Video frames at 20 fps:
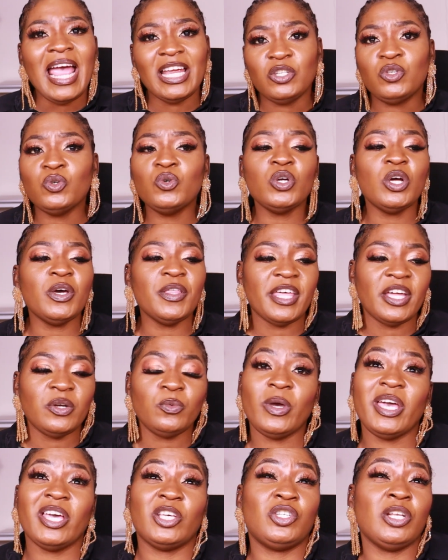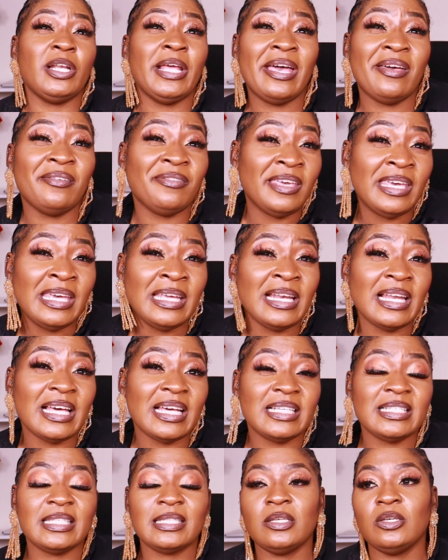I do know that we actually have
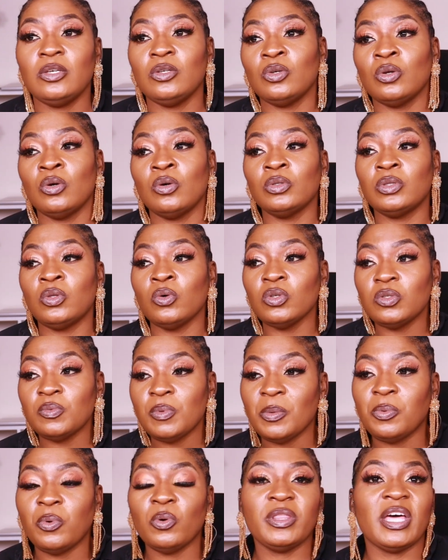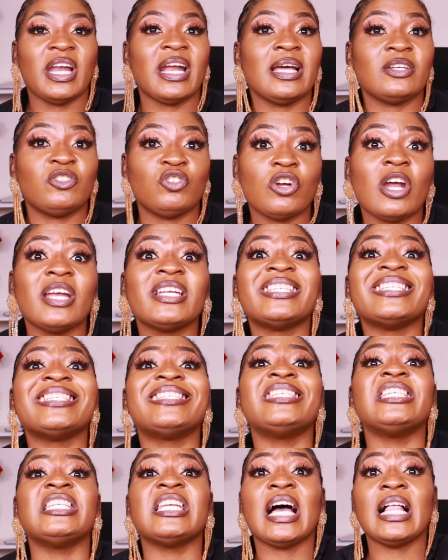healers, you know, those people that are
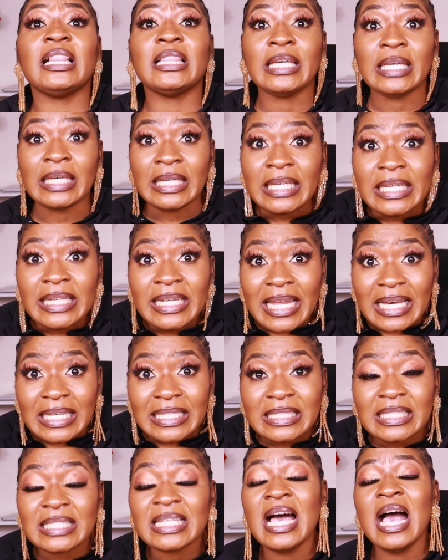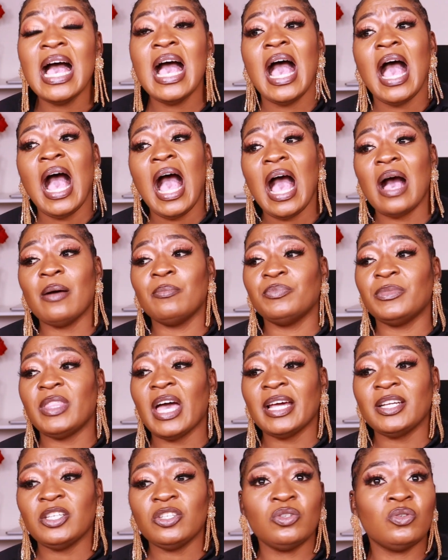traditional healers,
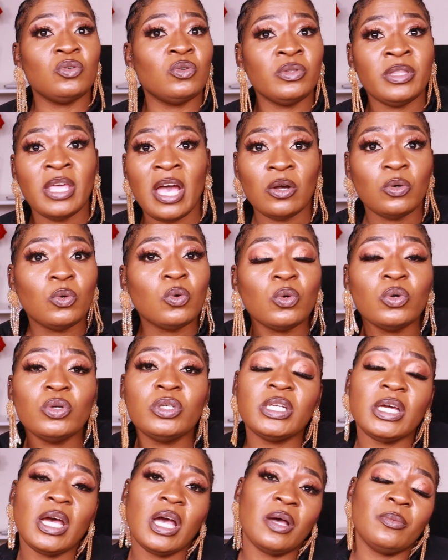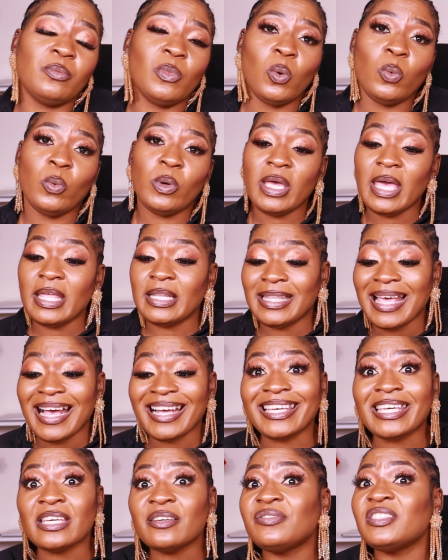that, you know, they're good and
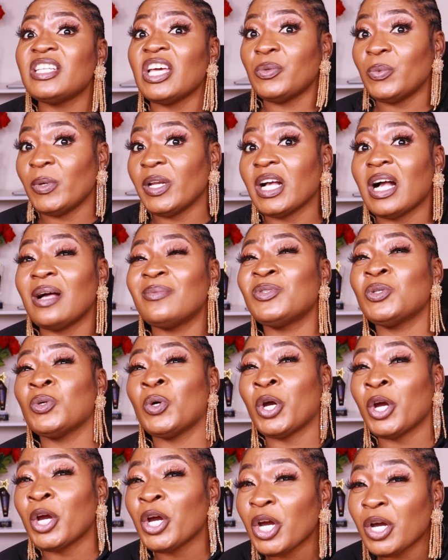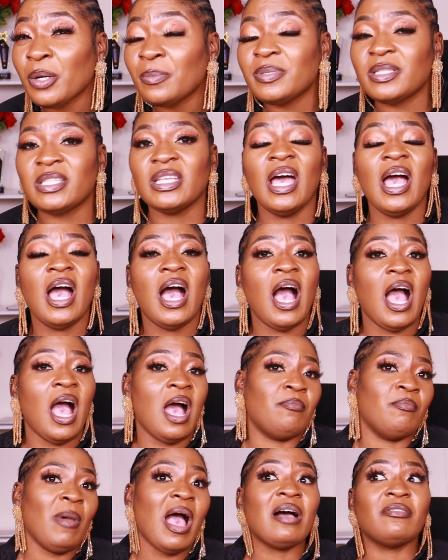they're gifted when it comes to herbs.
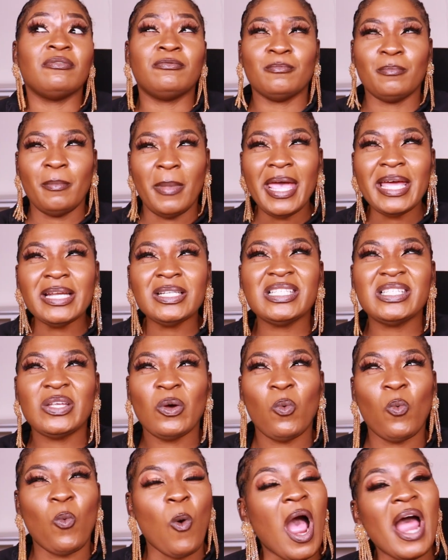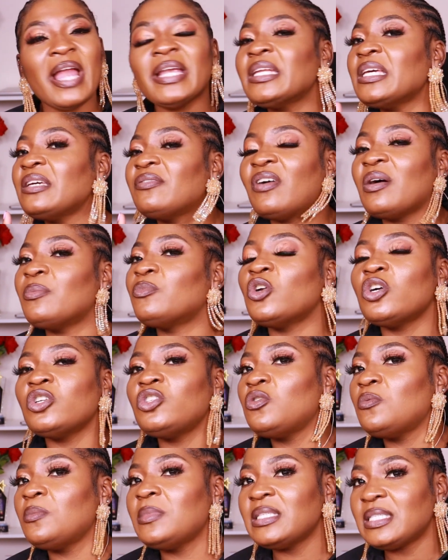I've met one, if I'm
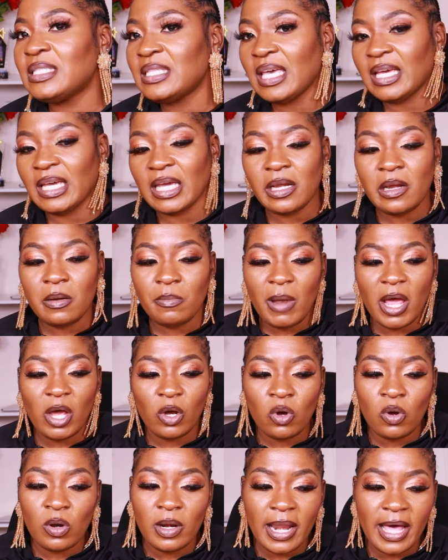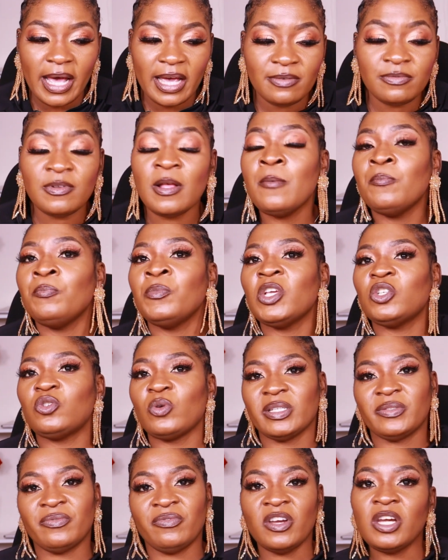not too mistaken, in my whole life.
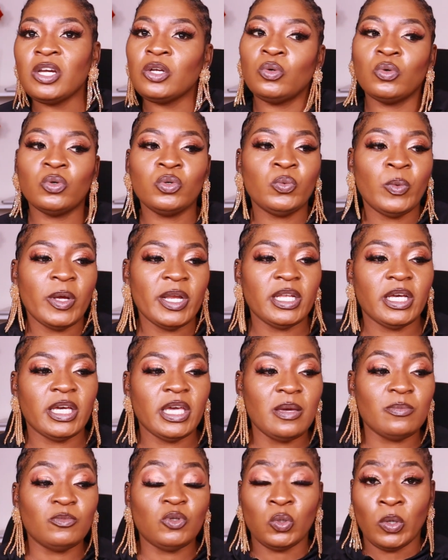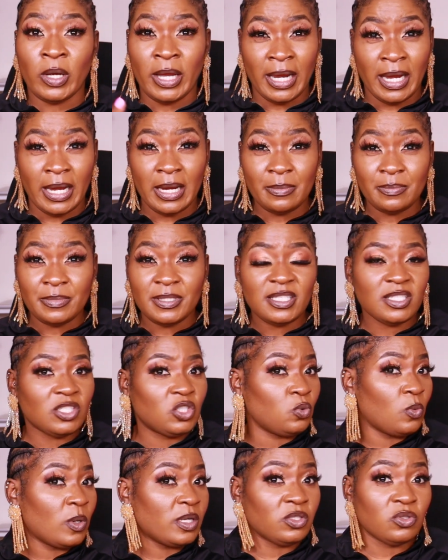She was very good when it came to herbs.
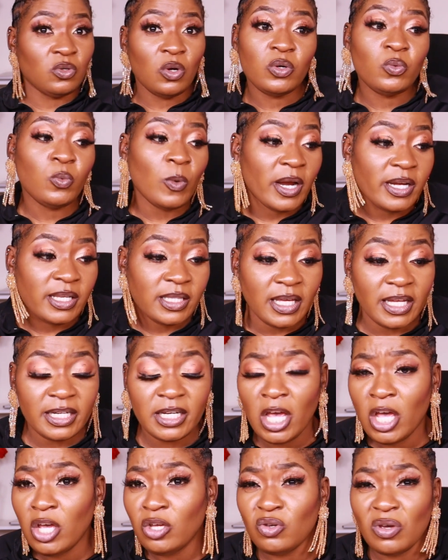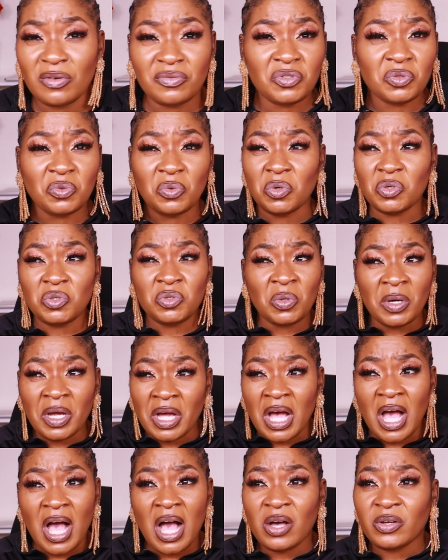She was not one that you have to go to
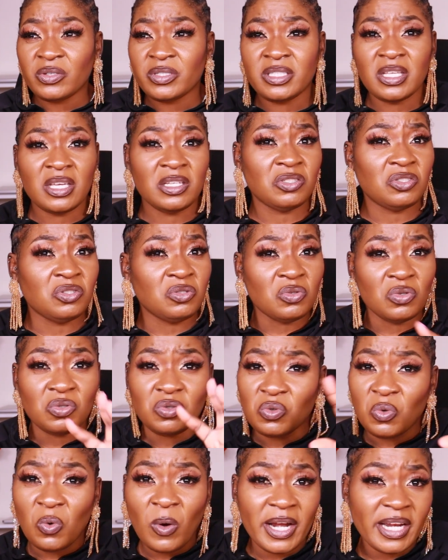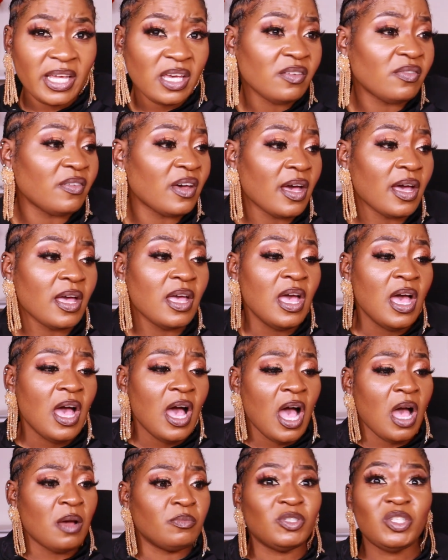her house and, you know, do whatever.
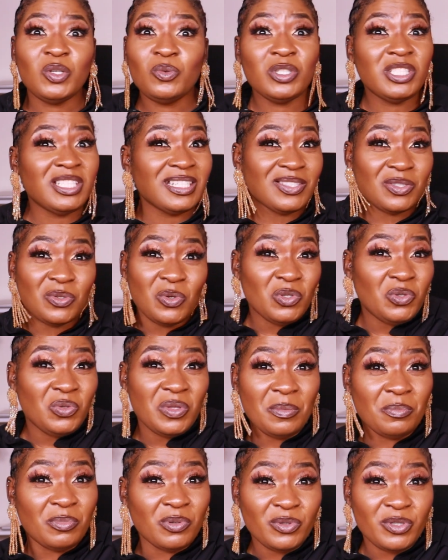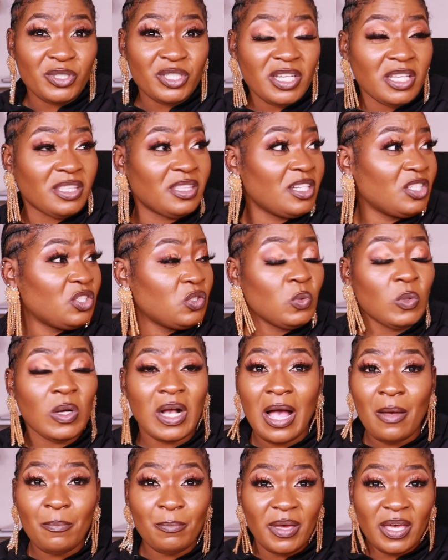She would just go to the bush and then she
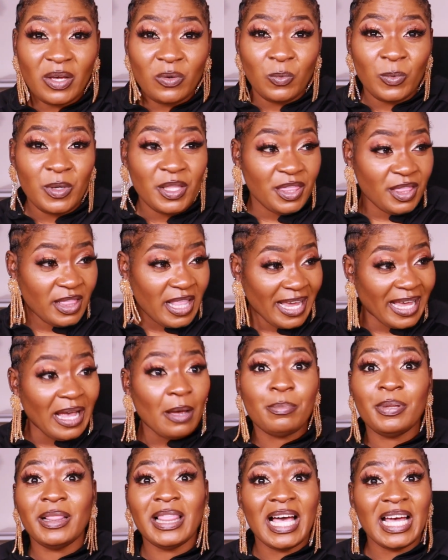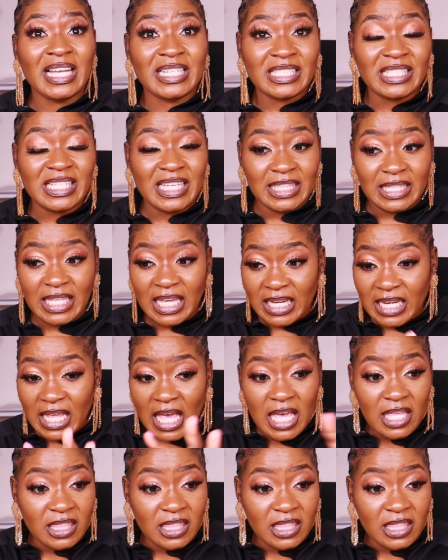would come back with like a plant, and then